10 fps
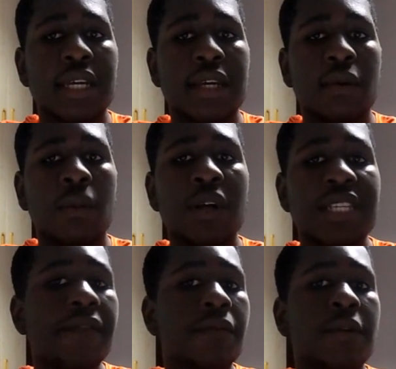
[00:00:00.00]

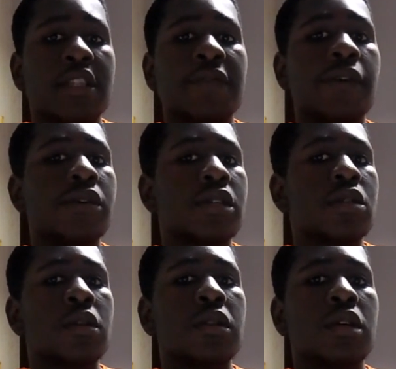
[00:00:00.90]
whilst everyone is
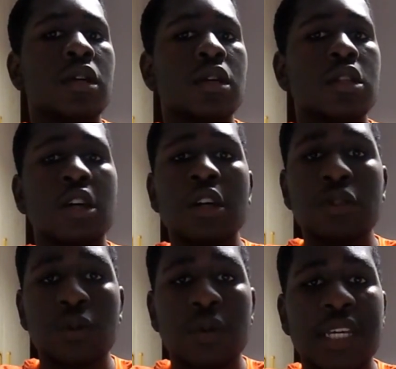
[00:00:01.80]
focused on the
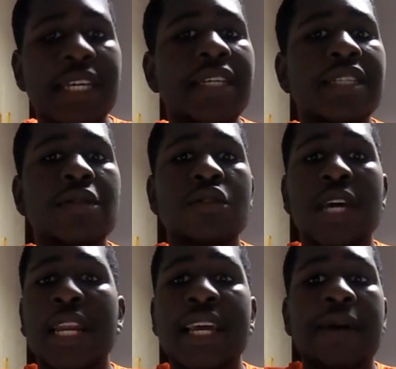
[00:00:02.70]
turtle, he is still
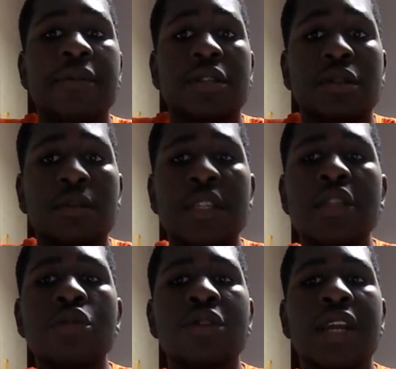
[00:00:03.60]
trying to capture Zoom. He's
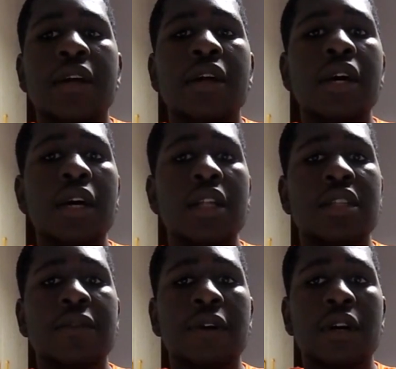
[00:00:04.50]
still trying to
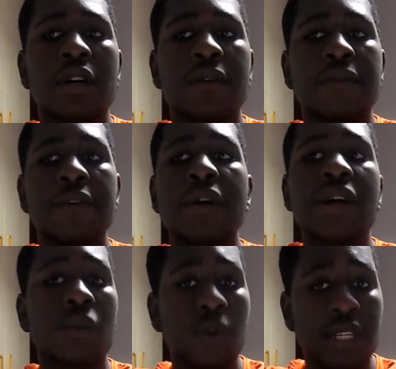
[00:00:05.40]
uh, figure
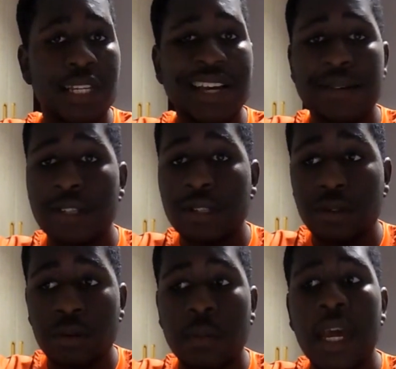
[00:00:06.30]
out ways to catch
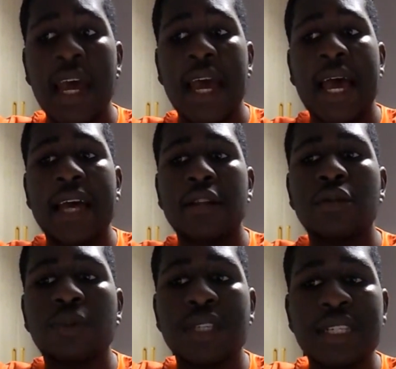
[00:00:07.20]
Zoom. And
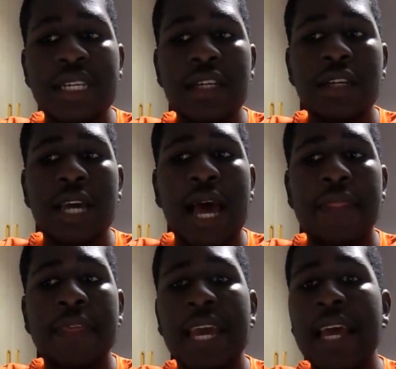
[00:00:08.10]
we see
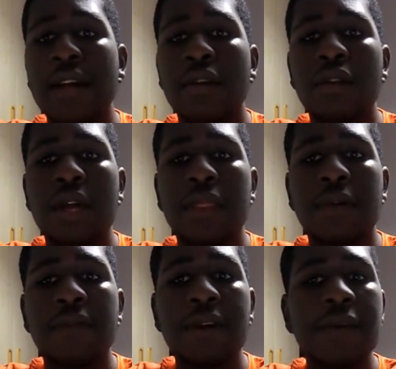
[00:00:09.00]
at the end, the
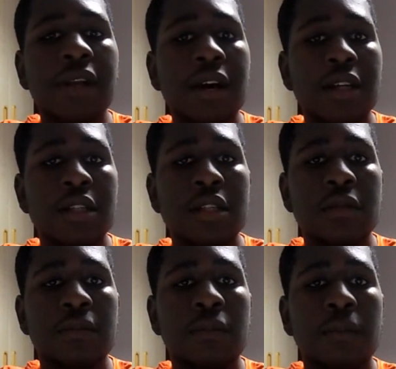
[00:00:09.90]
very last
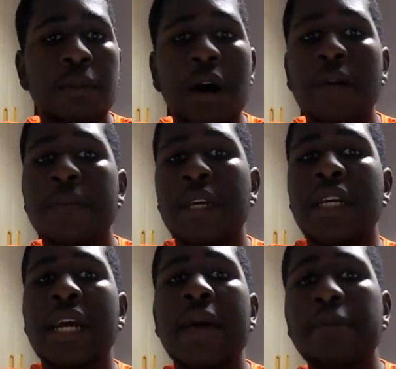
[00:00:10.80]
part of
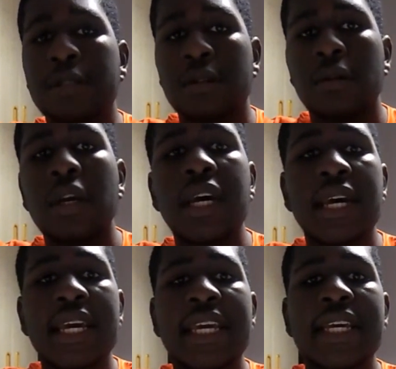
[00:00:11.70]
the episode,
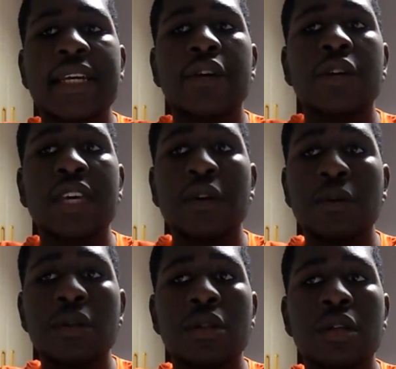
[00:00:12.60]
he
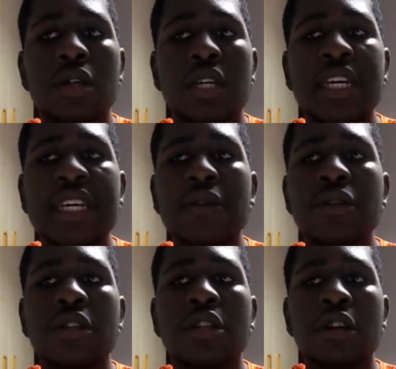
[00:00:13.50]
kills the he
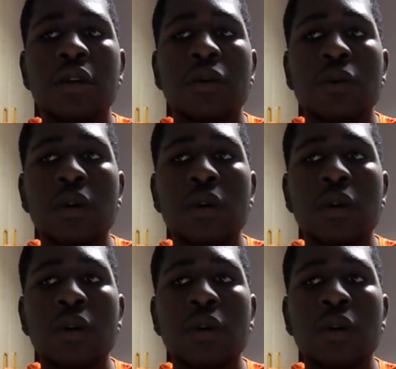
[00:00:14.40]
kills the turtle.